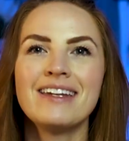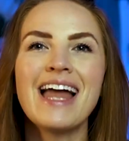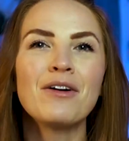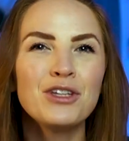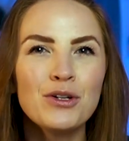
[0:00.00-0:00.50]

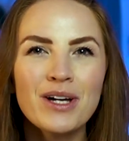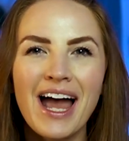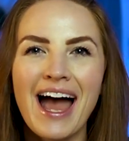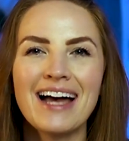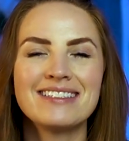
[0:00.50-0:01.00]
Now, YUKA
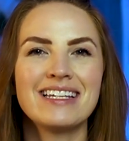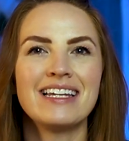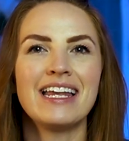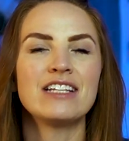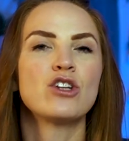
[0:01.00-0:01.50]
adds
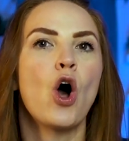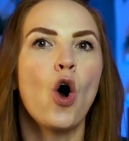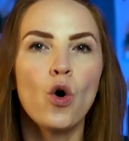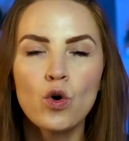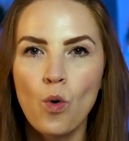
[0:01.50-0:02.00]
in its
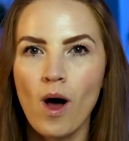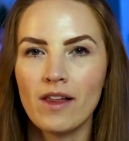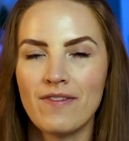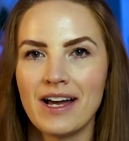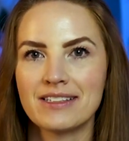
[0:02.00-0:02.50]
own
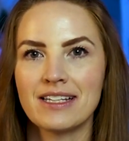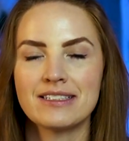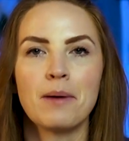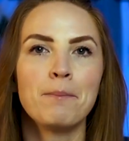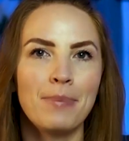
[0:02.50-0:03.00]
qualifying
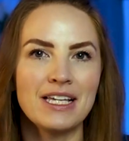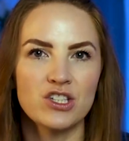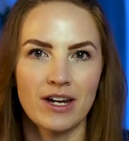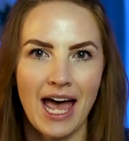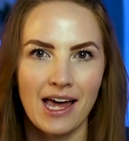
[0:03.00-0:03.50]
system based
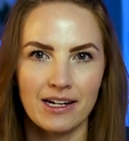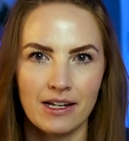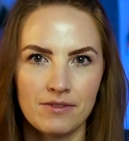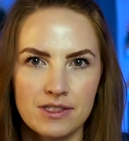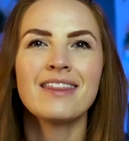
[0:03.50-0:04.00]
on
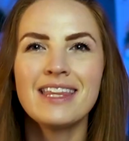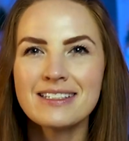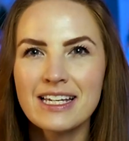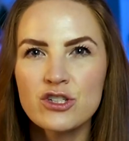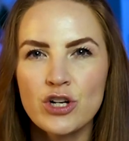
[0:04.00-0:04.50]
additives.
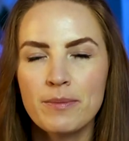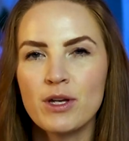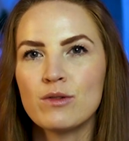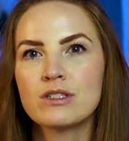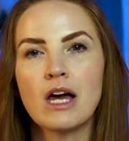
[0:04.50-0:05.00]
This
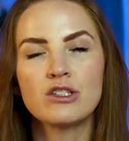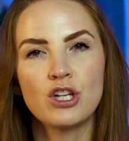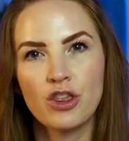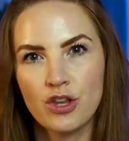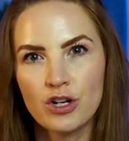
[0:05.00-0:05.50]
contributes
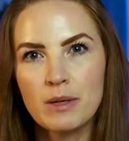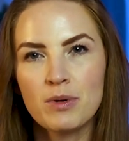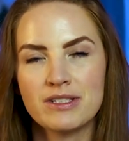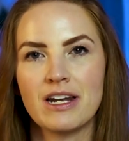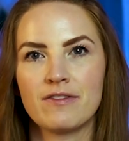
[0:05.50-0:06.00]
to
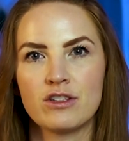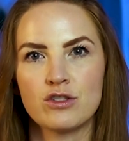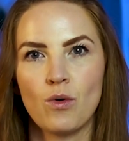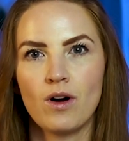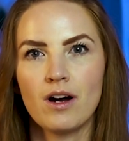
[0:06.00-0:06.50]
30% of the
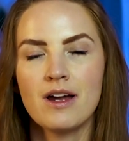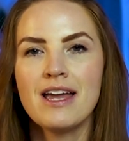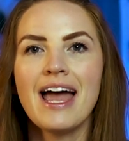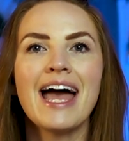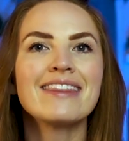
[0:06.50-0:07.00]
score,
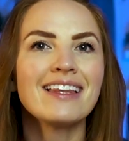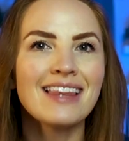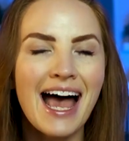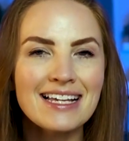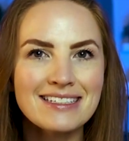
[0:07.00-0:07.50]
and the
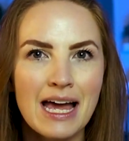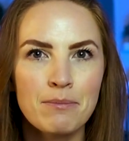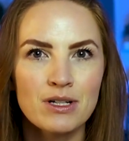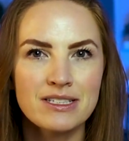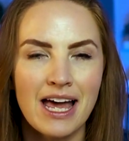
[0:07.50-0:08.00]
last
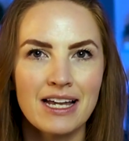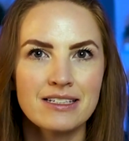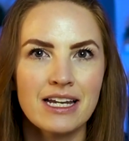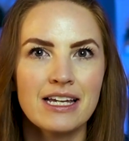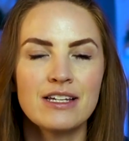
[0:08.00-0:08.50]
10%
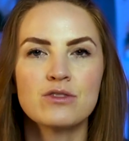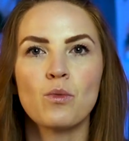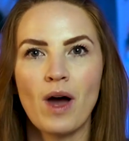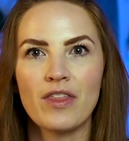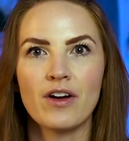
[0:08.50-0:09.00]
is
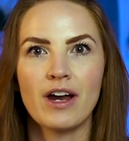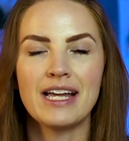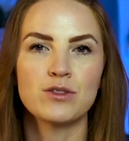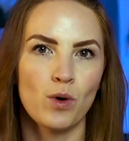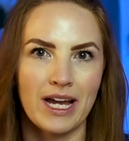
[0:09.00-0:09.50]
whether
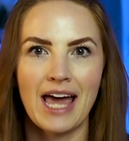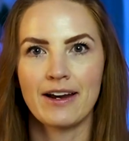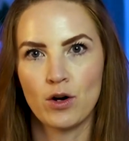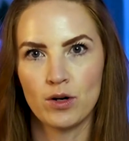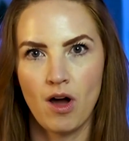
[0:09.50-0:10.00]
it's
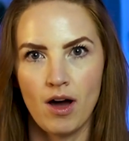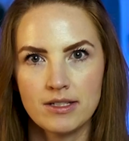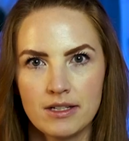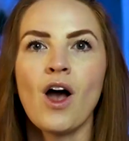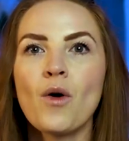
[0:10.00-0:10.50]
organic or
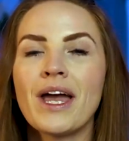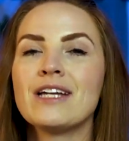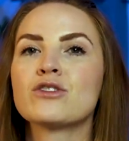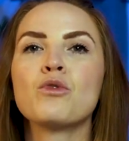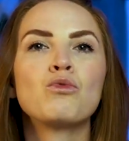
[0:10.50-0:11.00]
not. Okay,
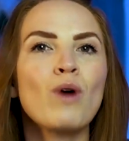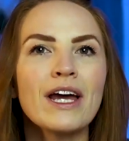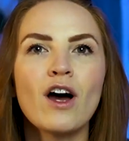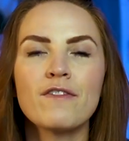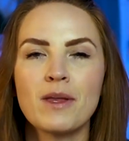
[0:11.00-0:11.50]
so
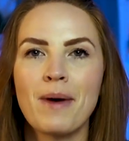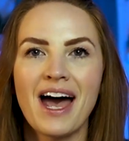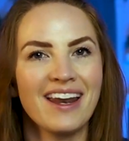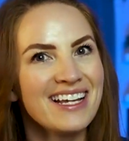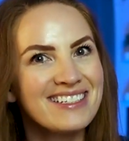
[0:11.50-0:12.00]
right off the
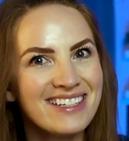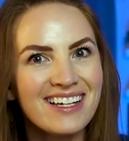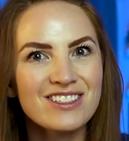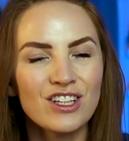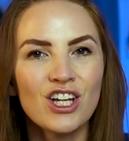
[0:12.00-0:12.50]
bat, it
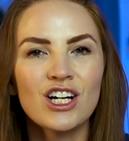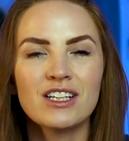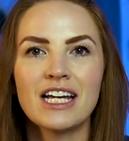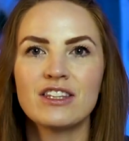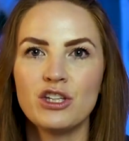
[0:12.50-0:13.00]
does look
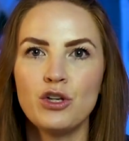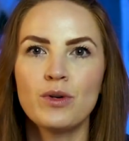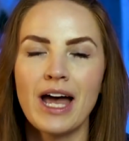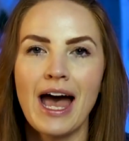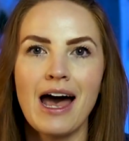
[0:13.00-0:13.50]
like the
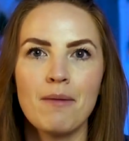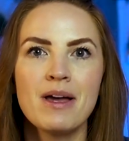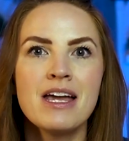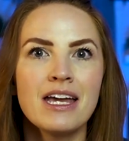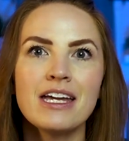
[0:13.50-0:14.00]
YUKA app
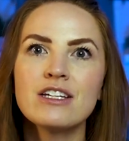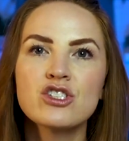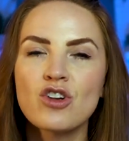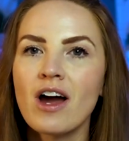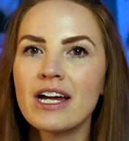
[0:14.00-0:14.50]
is
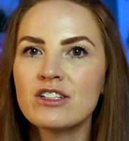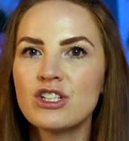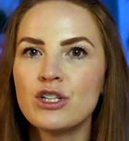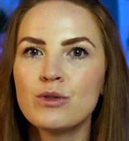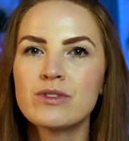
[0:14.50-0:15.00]
trying
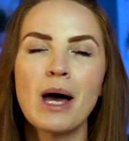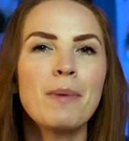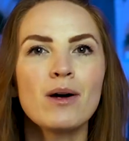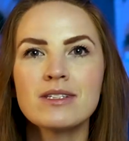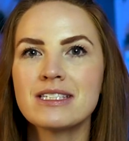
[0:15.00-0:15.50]
to use
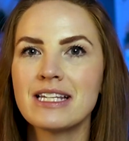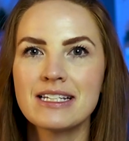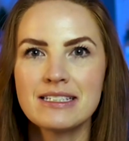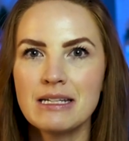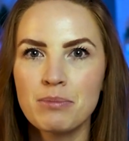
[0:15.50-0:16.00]
about
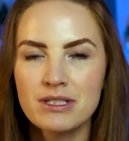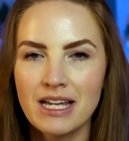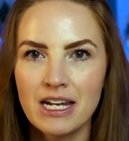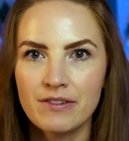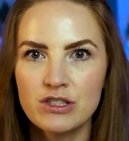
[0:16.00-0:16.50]

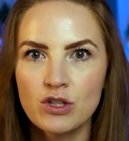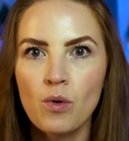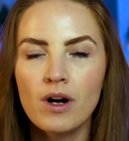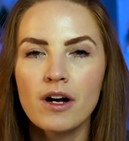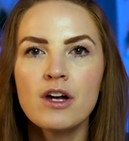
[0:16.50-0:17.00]
60% of its
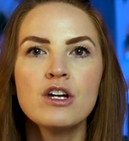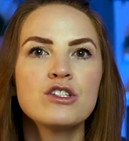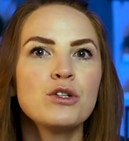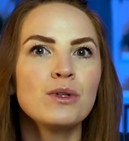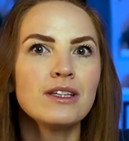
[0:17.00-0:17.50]
score
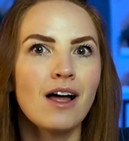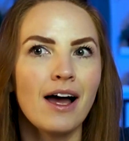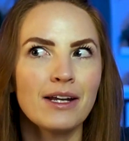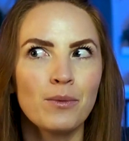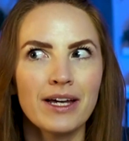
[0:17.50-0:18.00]
to
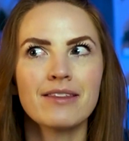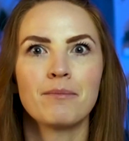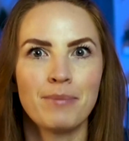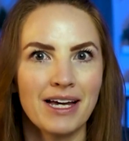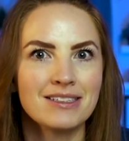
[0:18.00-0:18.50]
align with
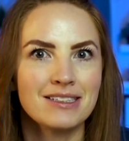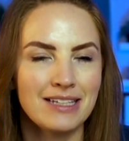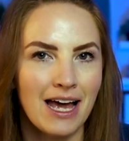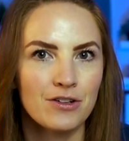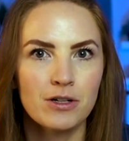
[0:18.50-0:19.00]
best
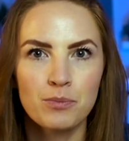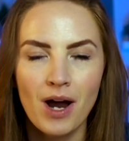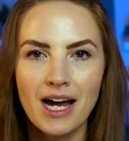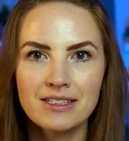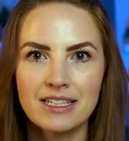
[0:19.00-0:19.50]
standard
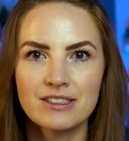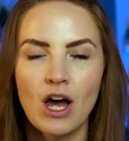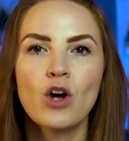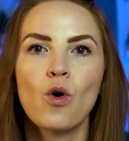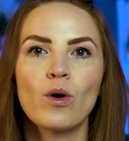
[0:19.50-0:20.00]
practice
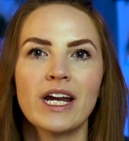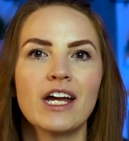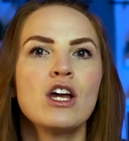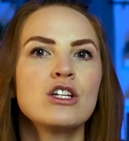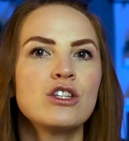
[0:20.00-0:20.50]

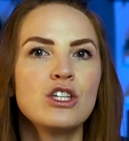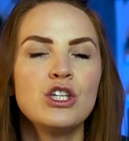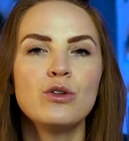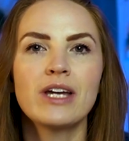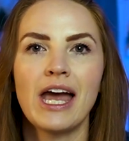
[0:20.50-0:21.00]
according to
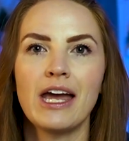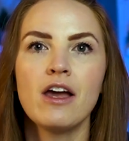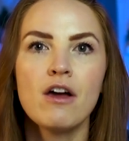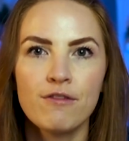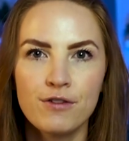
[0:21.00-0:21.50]
the UK
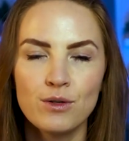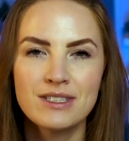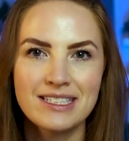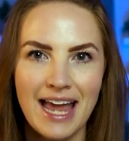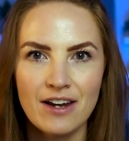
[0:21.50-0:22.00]
Food
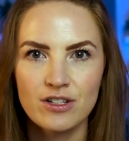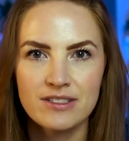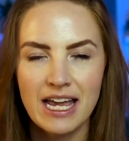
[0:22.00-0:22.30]
Standards